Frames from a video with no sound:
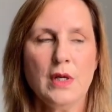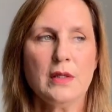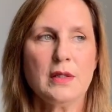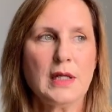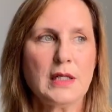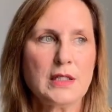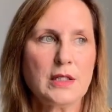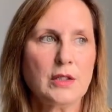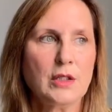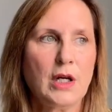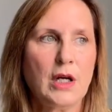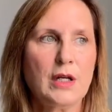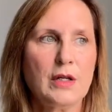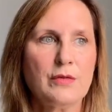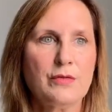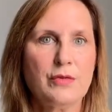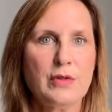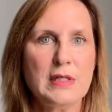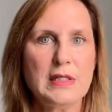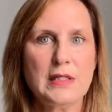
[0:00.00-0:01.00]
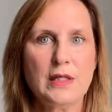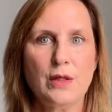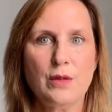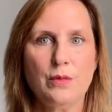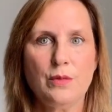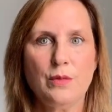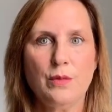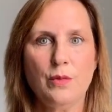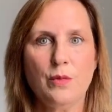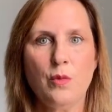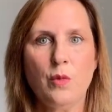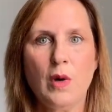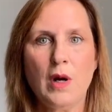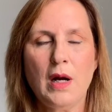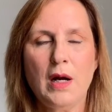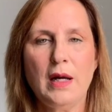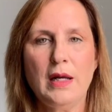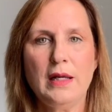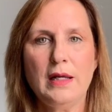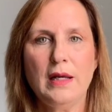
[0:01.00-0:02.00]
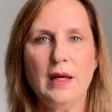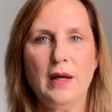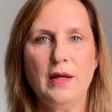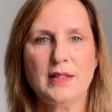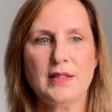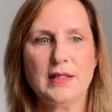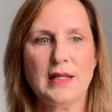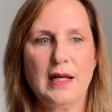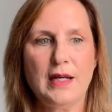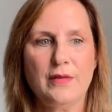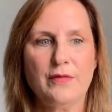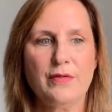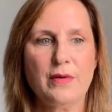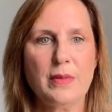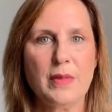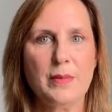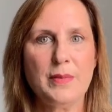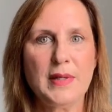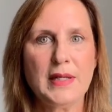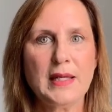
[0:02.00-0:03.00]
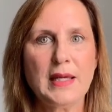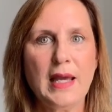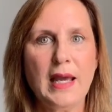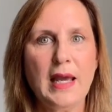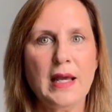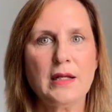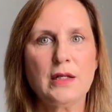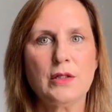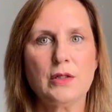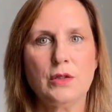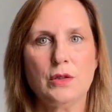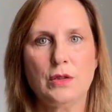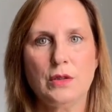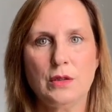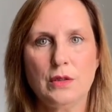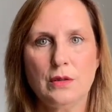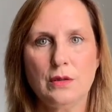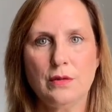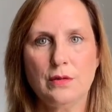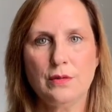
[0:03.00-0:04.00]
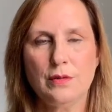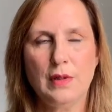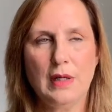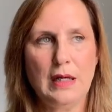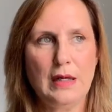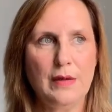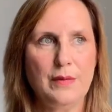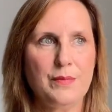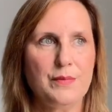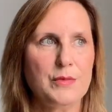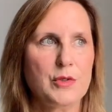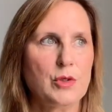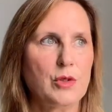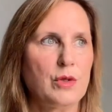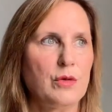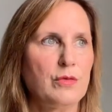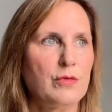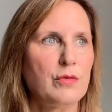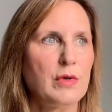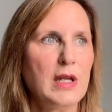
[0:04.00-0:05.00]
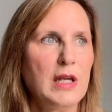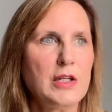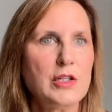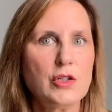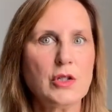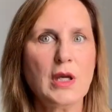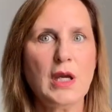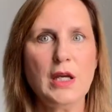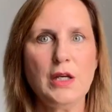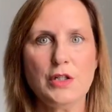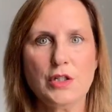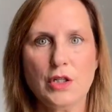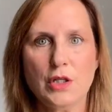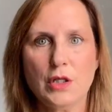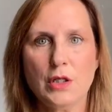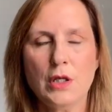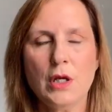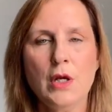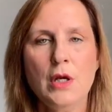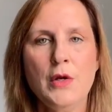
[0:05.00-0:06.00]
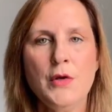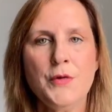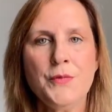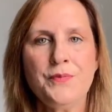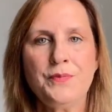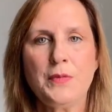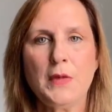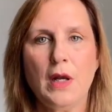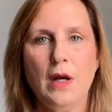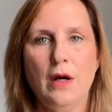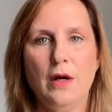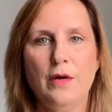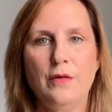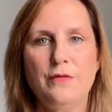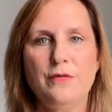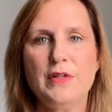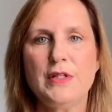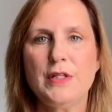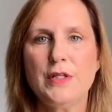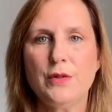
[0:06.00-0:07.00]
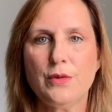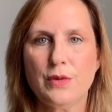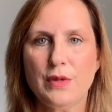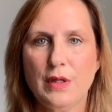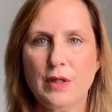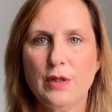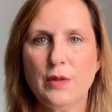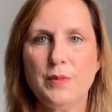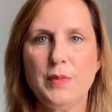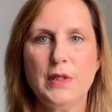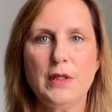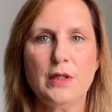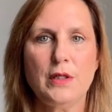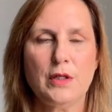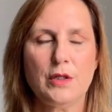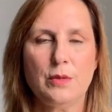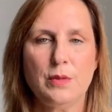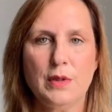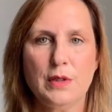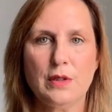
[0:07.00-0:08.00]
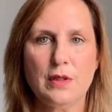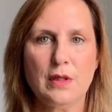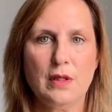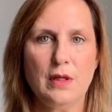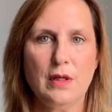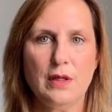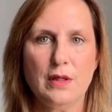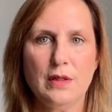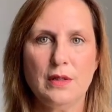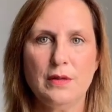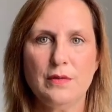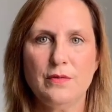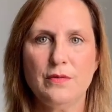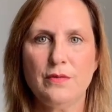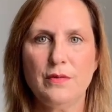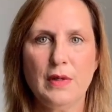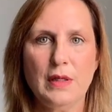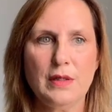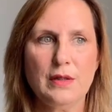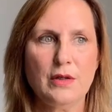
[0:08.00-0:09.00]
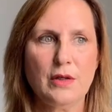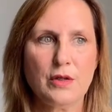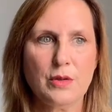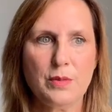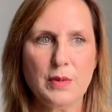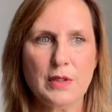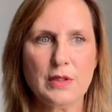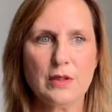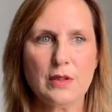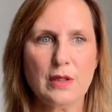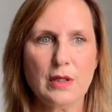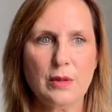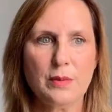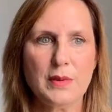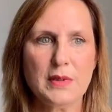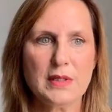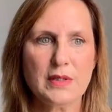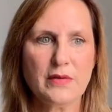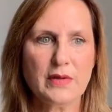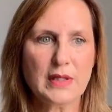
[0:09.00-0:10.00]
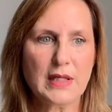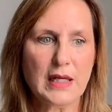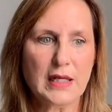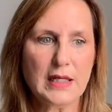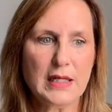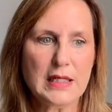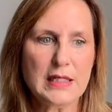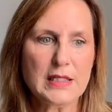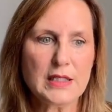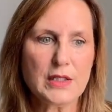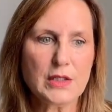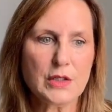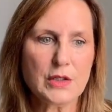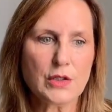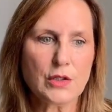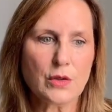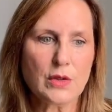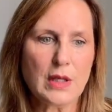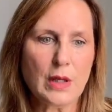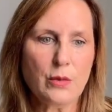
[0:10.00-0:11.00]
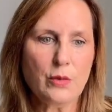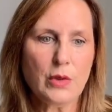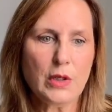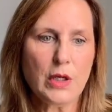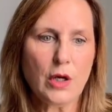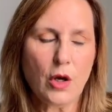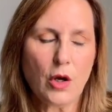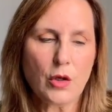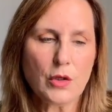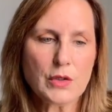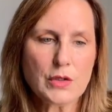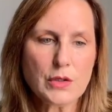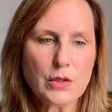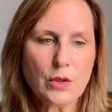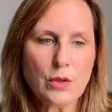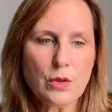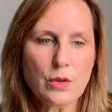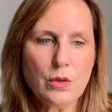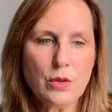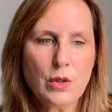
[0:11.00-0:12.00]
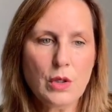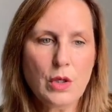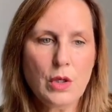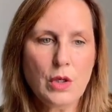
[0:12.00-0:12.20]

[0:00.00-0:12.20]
That's a lot of reason why, aside from the mechanical sort of re-education of physiotherapy and occupational therapy and stuff like that, is so that we also